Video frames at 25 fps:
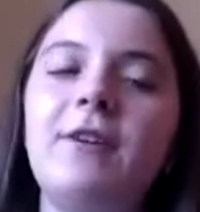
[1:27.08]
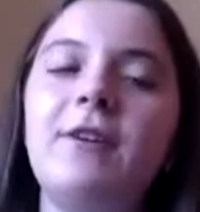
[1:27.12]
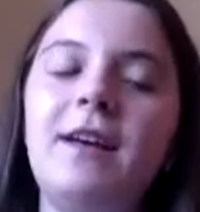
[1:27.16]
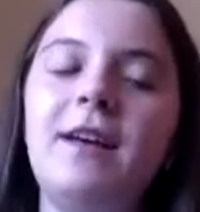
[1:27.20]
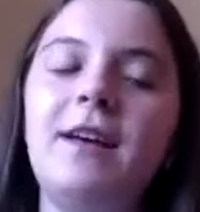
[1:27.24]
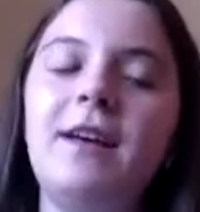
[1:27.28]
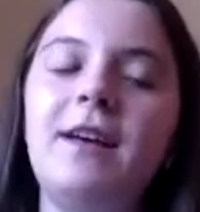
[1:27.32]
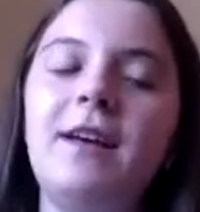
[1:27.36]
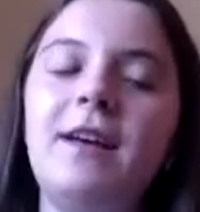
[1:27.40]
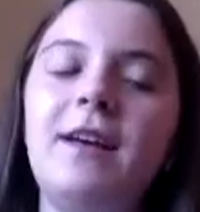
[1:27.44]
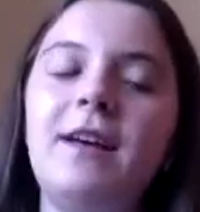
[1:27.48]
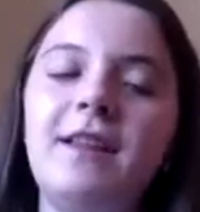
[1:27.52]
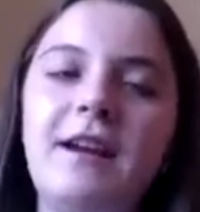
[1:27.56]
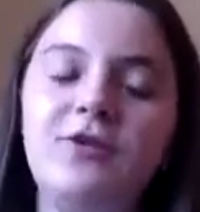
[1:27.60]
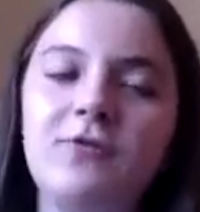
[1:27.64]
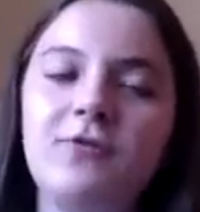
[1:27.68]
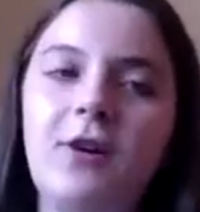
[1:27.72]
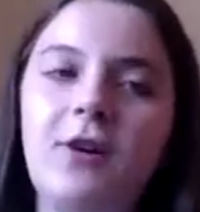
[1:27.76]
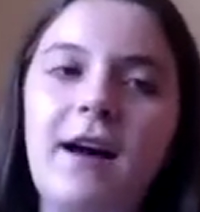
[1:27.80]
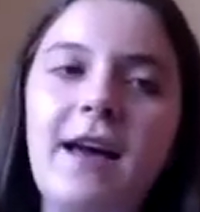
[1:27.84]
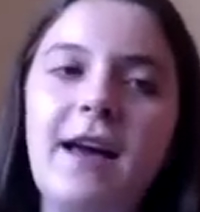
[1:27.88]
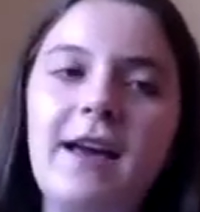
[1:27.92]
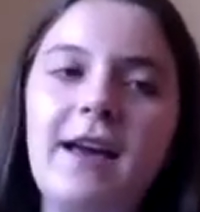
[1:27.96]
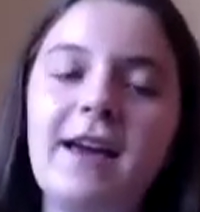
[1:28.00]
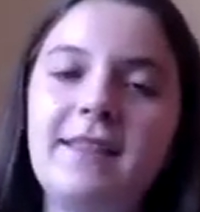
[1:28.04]
I really like
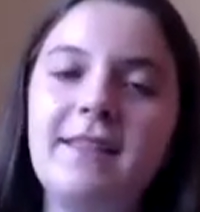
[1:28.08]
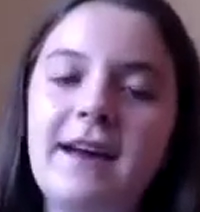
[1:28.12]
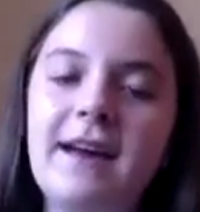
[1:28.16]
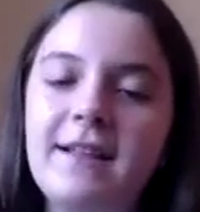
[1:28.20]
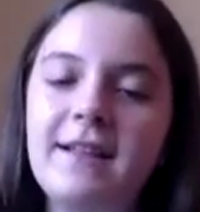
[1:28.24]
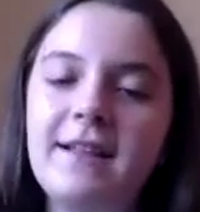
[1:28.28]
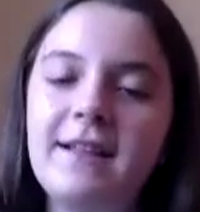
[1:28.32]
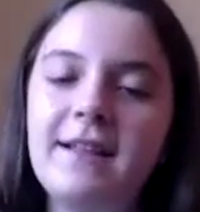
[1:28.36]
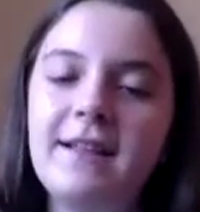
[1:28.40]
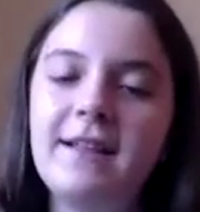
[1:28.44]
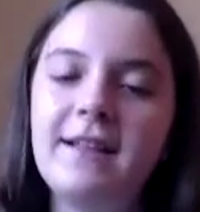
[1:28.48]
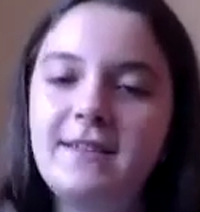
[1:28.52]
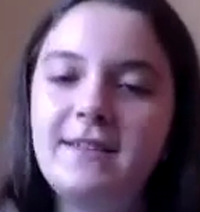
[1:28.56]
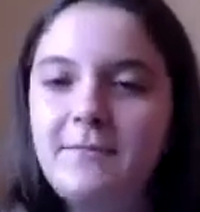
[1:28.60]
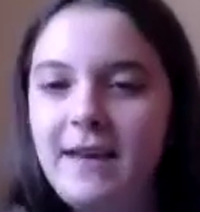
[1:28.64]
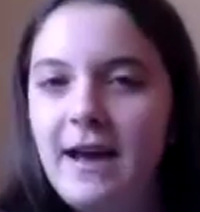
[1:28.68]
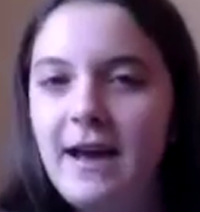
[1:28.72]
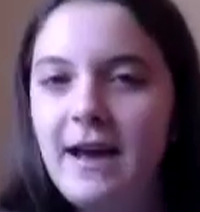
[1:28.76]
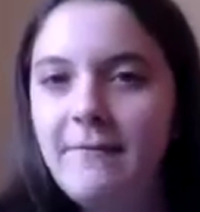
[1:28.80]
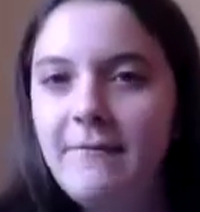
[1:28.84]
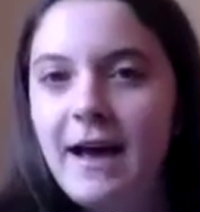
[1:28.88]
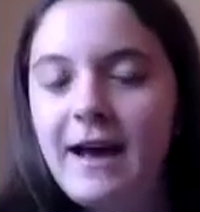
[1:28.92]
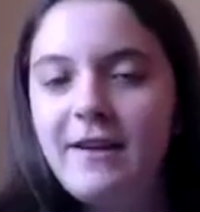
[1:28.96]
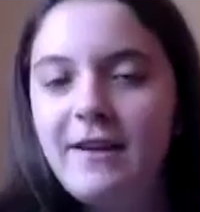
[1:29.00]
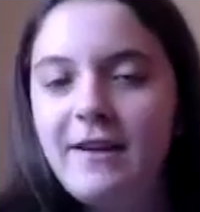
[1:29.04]
drawing, and that's
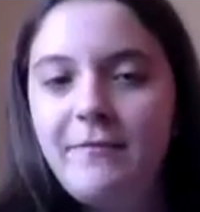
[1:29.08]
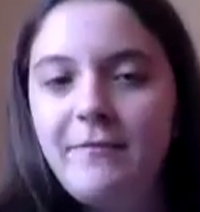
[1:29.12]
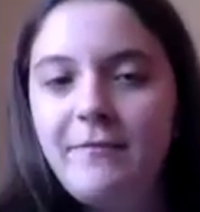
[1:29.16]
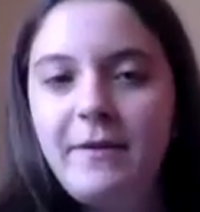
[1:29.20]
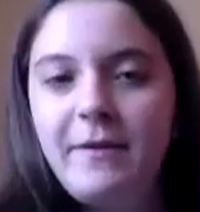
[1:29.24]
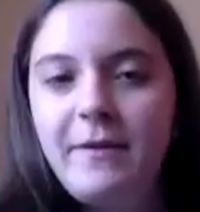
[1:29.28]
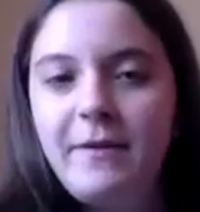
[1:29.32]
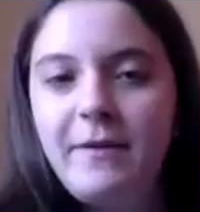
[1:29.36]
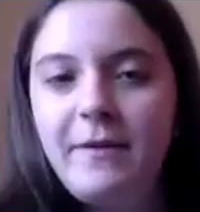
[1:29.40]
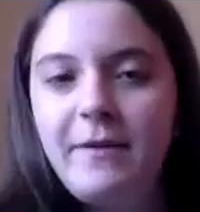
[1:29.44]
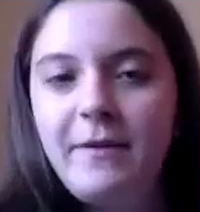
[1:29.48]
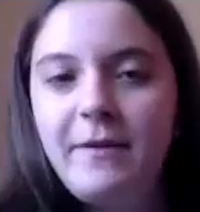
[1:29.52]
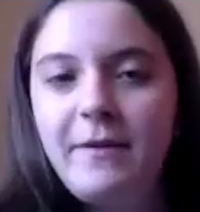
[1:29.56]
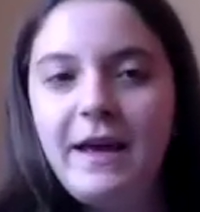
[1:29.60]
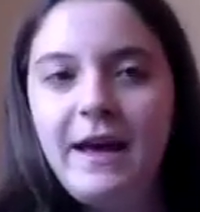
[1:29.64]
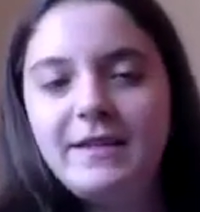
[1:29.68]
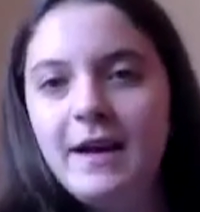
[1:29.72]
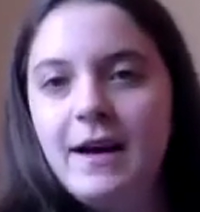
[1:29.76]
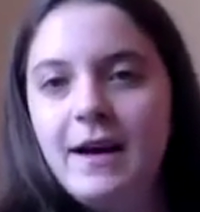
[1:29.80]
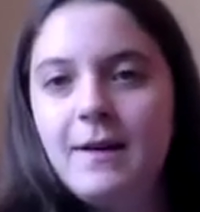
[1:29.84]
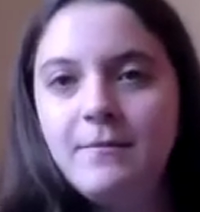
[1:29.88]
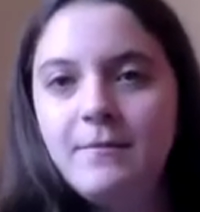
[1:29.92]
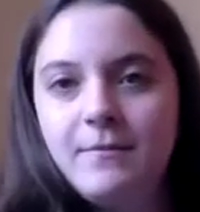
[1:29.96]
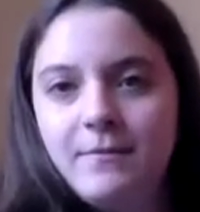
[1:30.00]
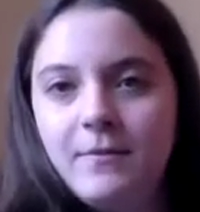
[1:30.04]
something I've kind of
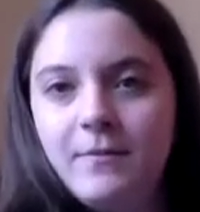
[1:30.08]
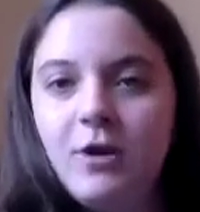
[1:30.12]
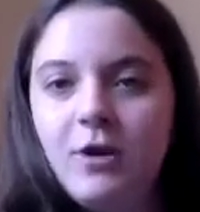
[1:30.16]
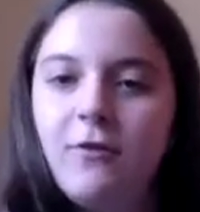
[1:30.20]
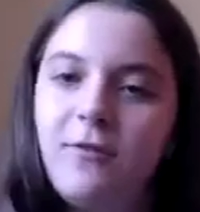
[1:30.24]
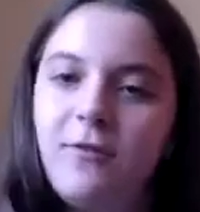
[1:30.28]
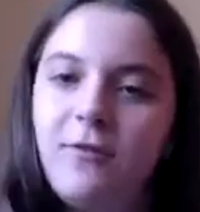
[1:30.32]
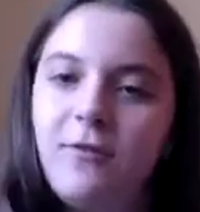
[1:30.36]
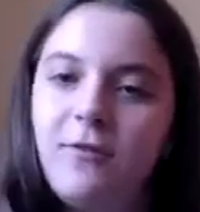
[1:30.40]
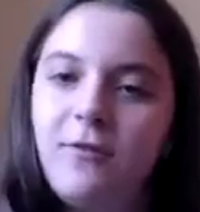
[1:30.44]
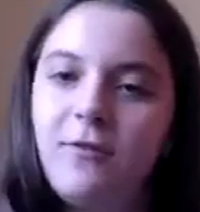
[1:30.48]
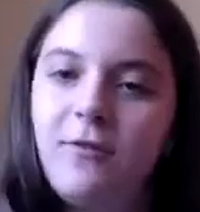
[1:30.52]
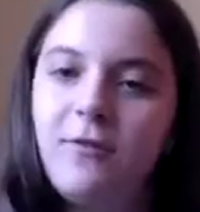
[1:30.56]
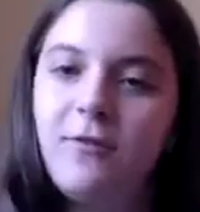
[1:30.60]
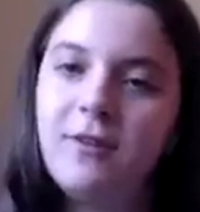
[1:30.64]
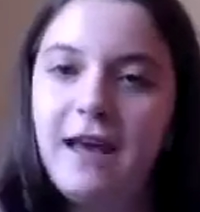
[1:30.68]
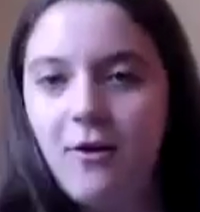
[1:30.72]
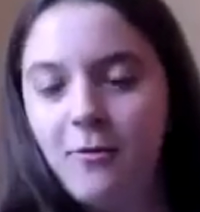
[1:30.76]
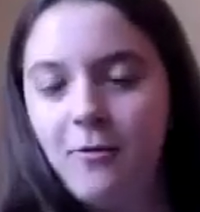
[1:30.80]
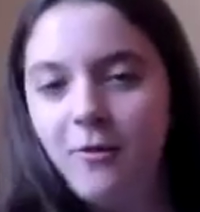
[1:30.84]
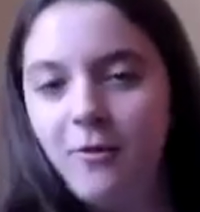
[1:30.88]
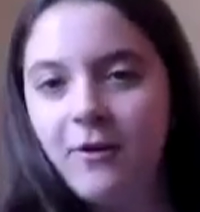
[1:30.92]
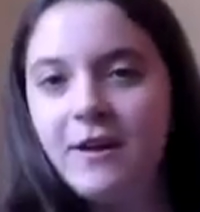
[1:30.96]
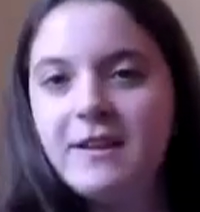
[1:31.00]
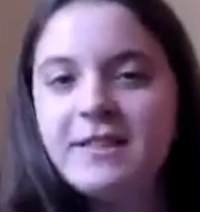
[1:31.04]
picked up over
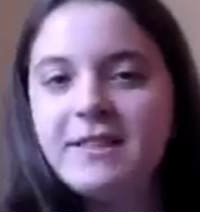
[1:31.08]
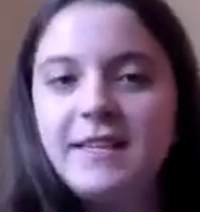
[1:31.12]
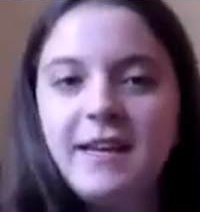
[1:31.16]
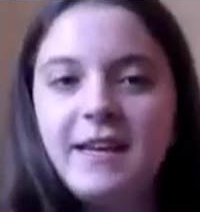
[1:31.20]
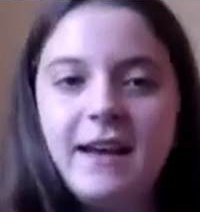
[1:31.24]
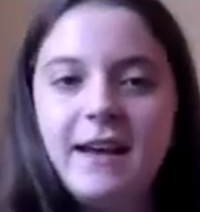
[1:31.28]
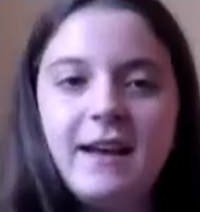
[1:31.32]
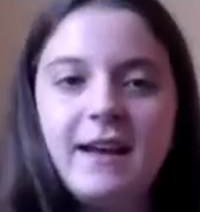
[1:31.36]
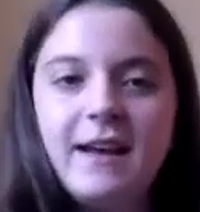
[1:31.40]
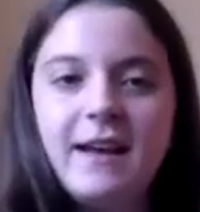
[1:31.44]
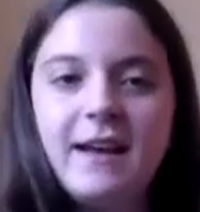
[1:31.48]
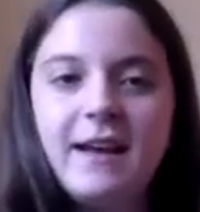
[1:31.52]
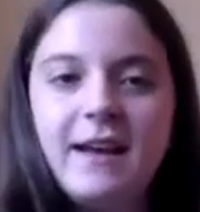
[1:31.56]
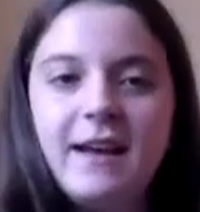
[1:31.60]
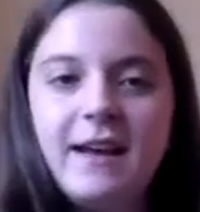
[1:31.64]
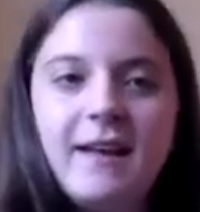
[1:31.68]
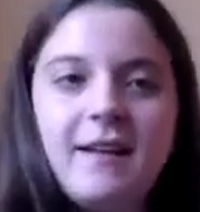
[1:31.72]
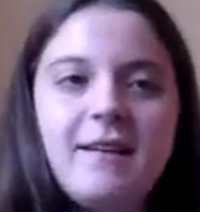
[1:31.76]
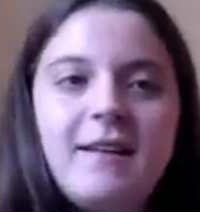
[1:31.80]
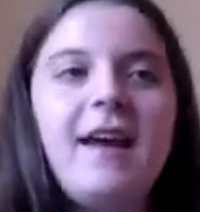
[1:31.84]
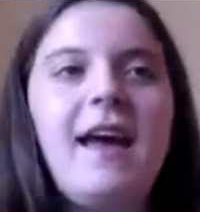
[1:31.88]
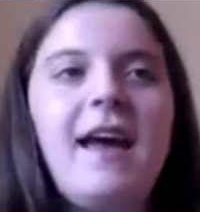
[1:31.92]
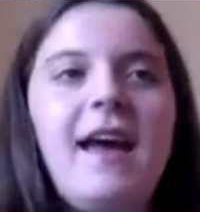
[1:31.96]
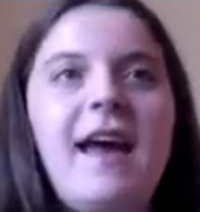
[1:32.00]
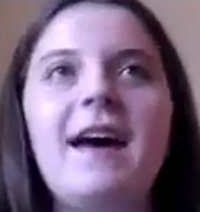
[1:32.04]
like quarantine.